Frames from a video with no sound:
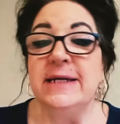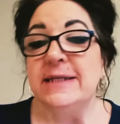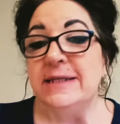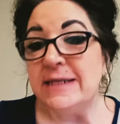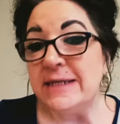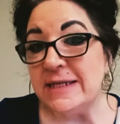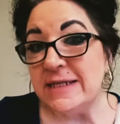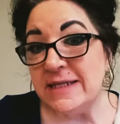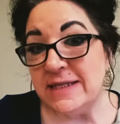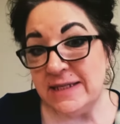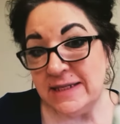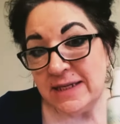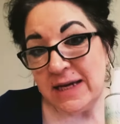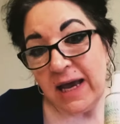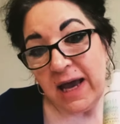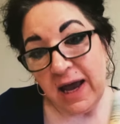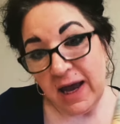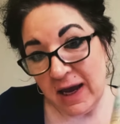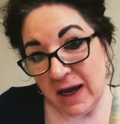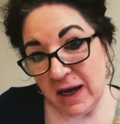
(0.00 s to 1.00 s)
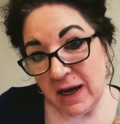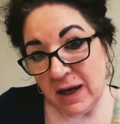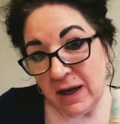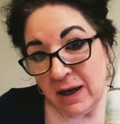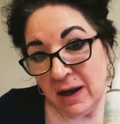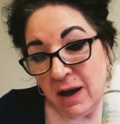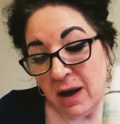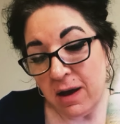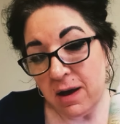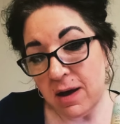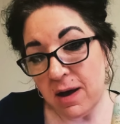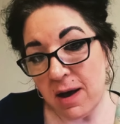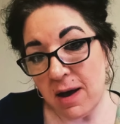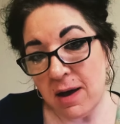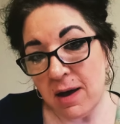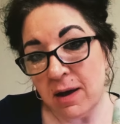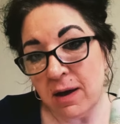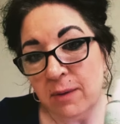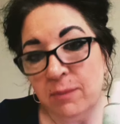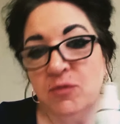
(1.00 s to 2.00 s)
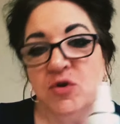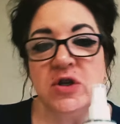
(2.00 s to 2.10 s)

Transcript: Today, um,